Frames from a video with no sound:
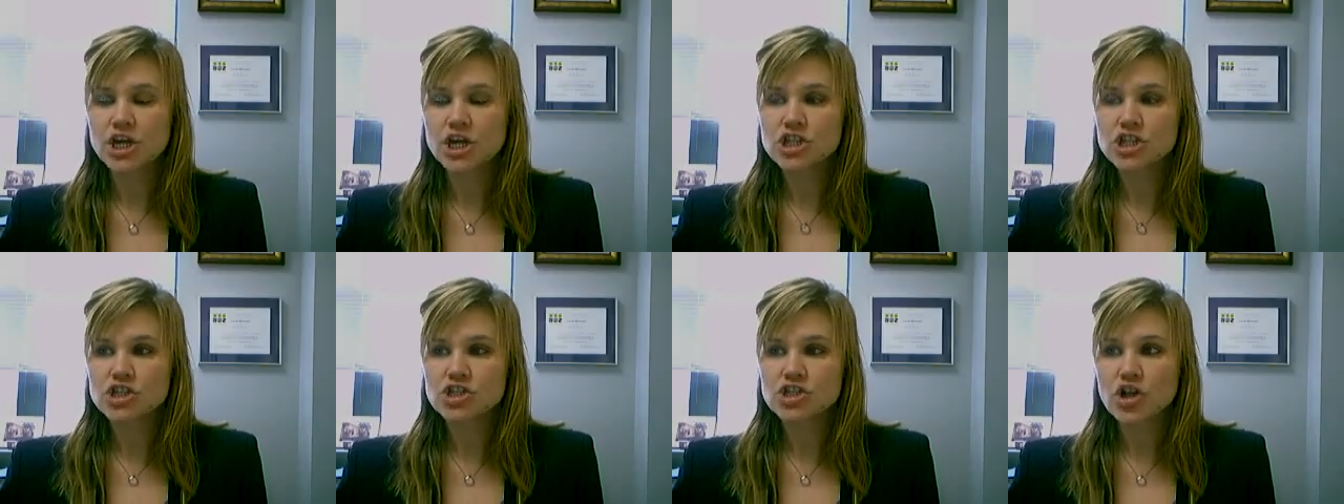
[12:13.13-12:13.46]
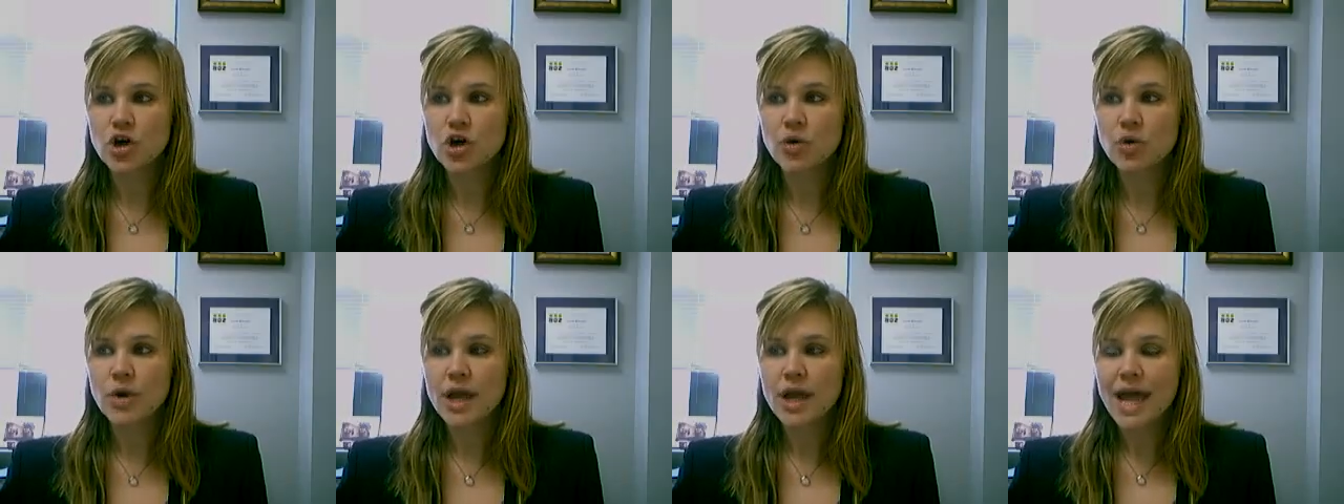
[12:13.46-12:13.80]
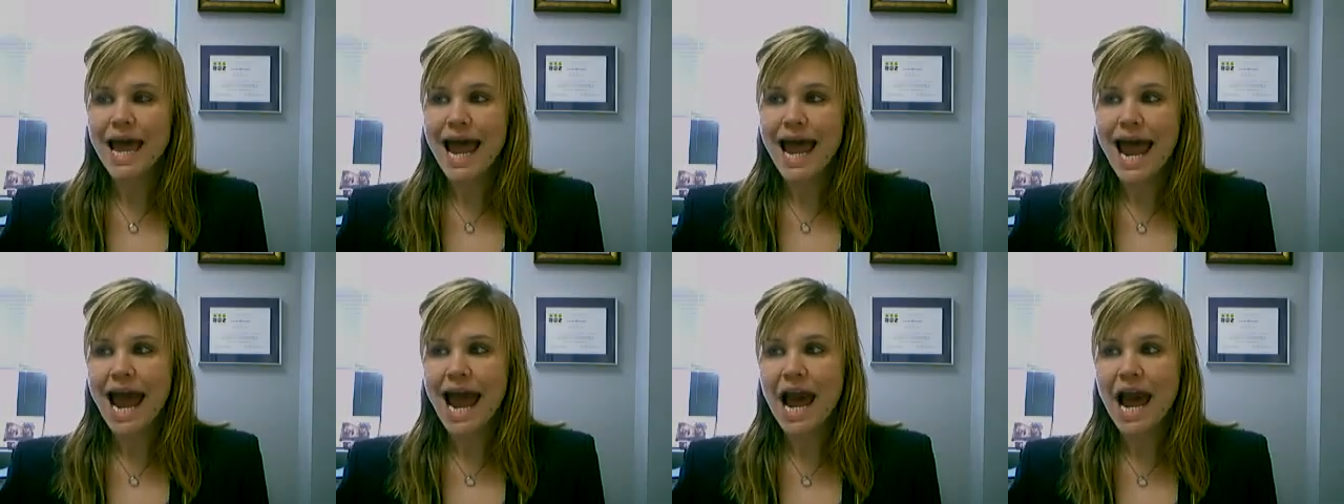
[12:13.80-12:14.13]
So
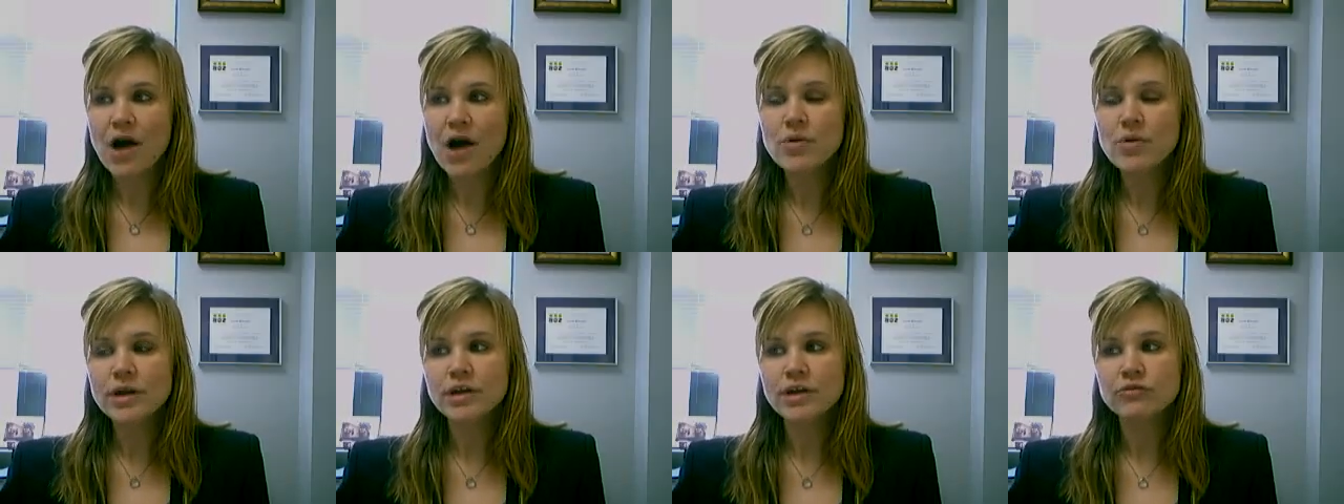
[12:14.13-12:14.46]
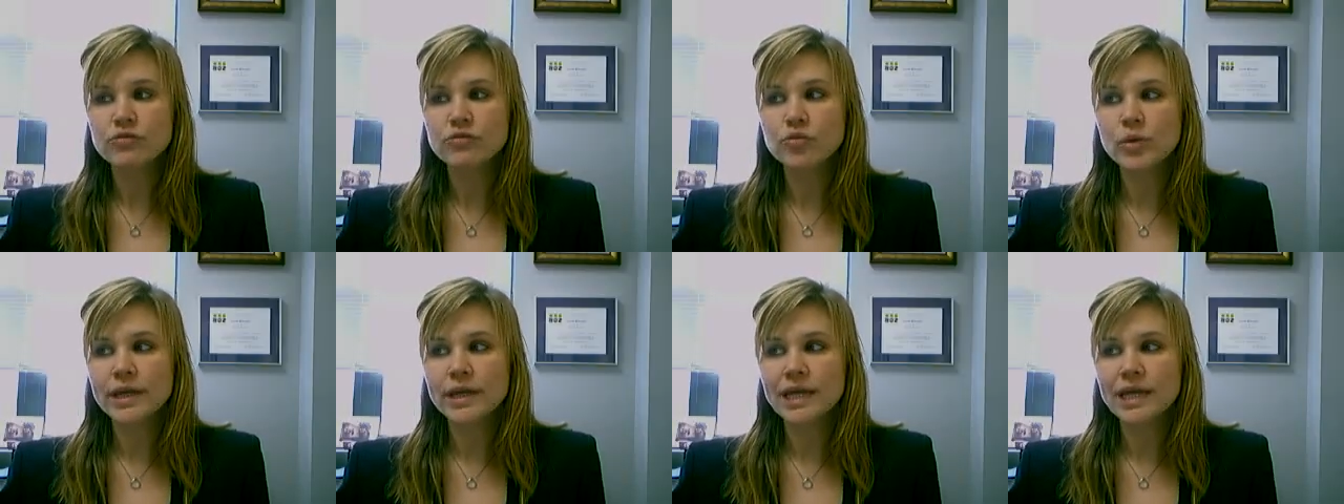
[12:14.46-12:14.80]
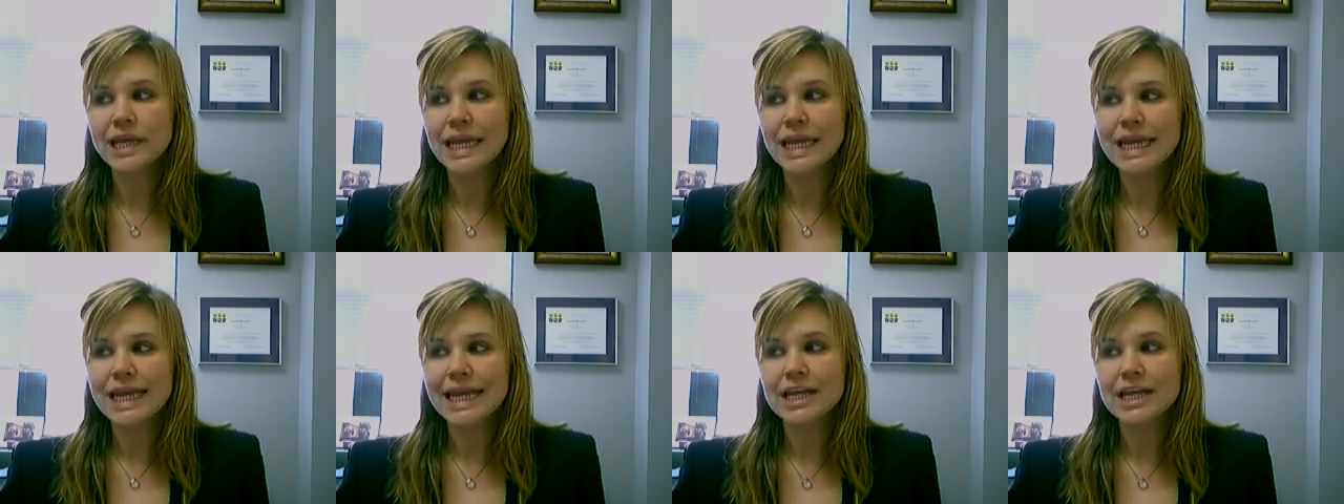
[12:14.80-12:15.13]
how have
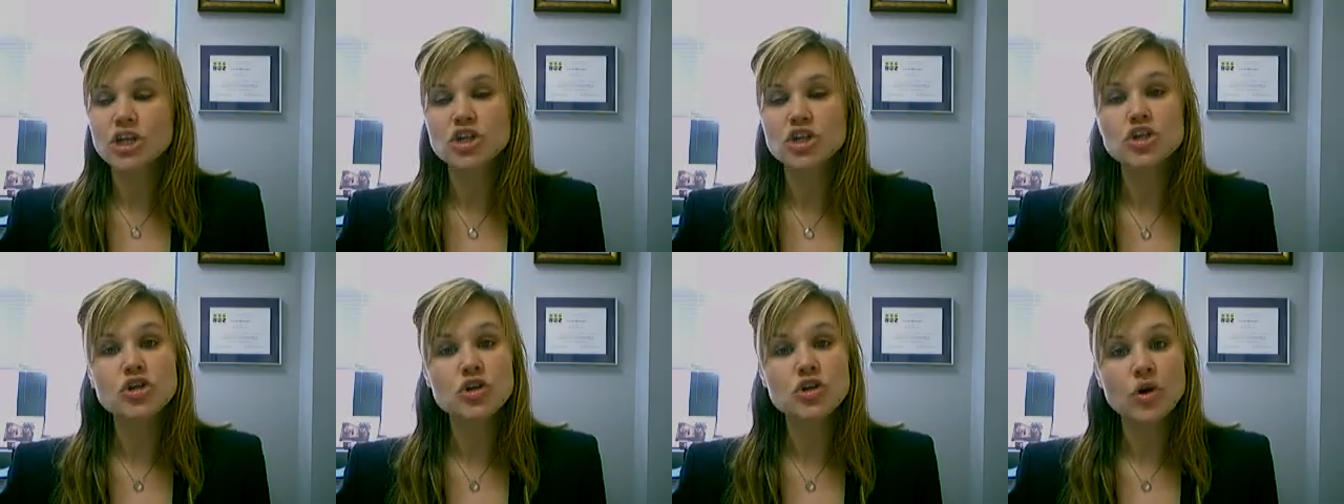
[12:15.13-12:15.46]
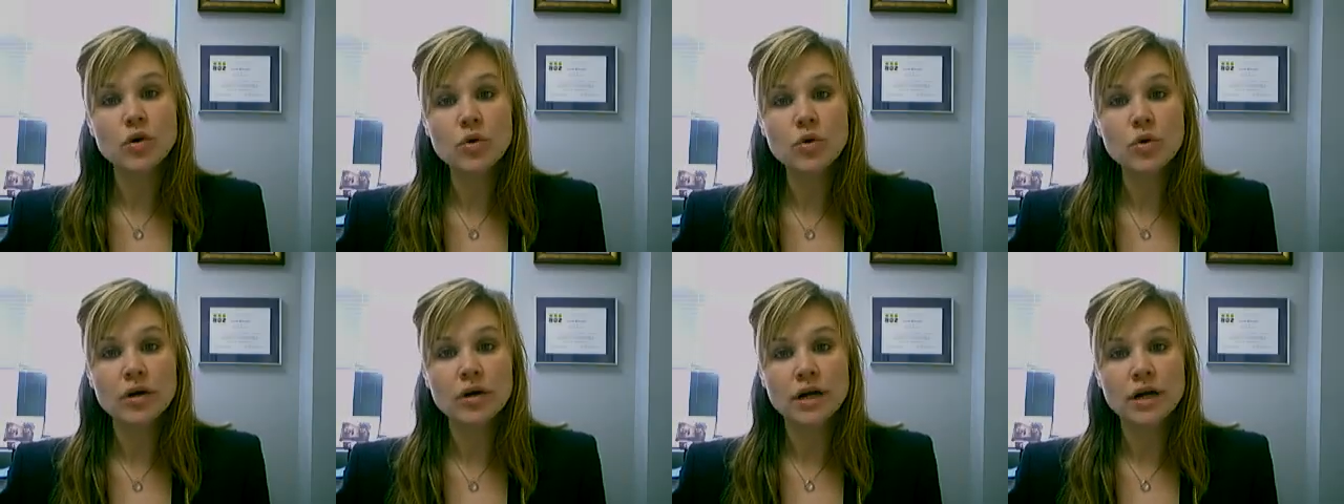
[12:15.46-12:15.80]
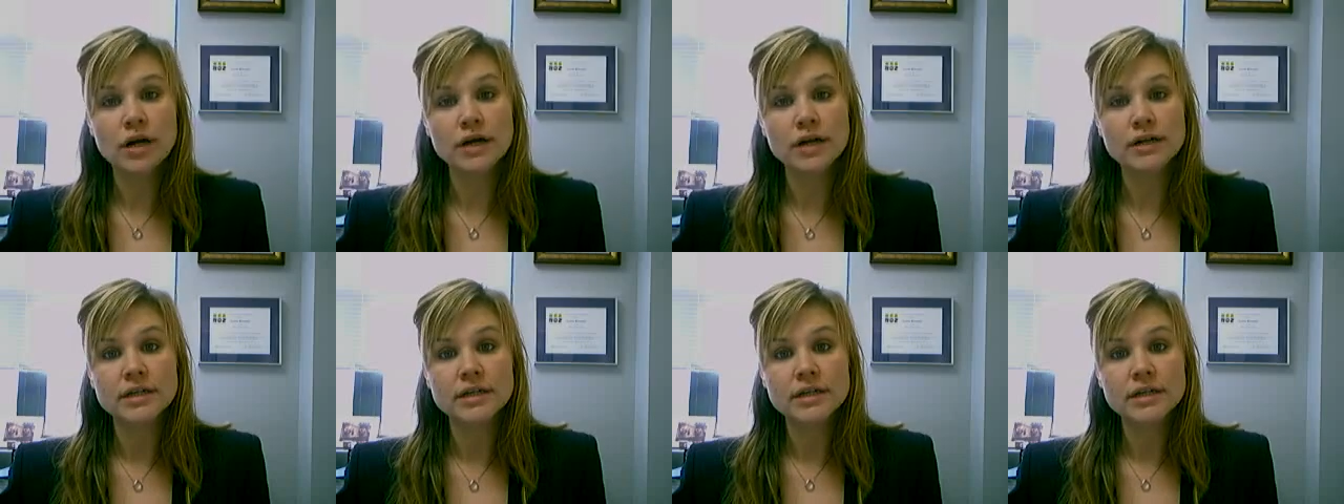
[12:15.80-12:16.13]
we
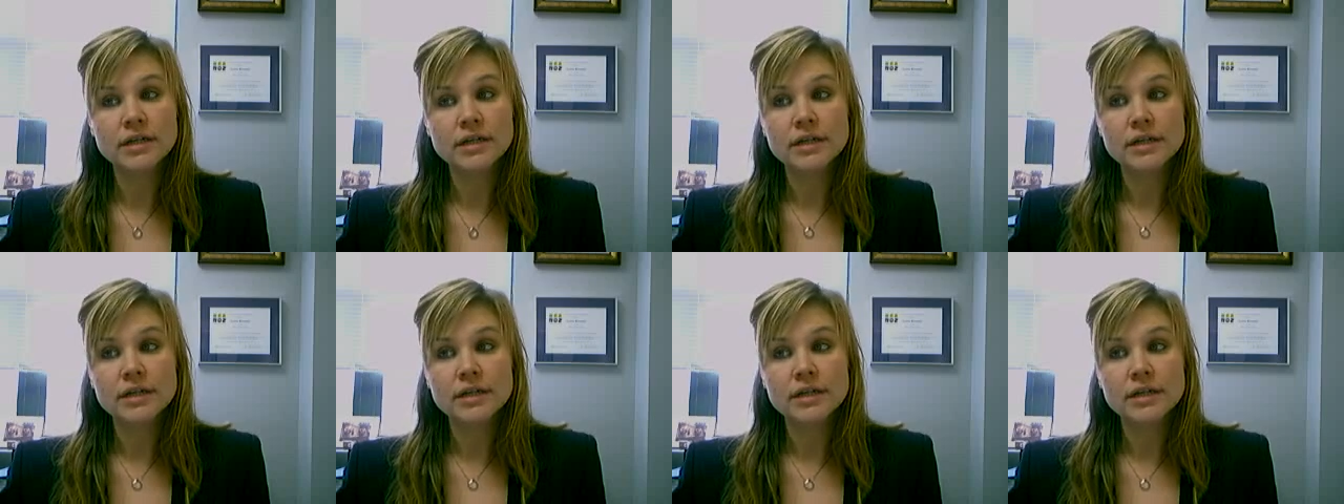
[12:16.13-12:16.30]
ignored